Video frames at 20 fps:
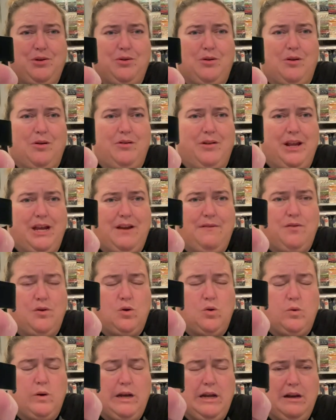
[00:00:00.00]
her on Evil
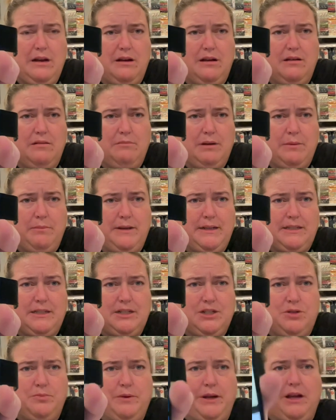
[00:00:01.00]
Queen by B
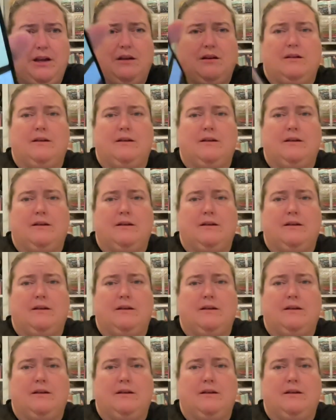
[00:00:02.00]
Stitch Me.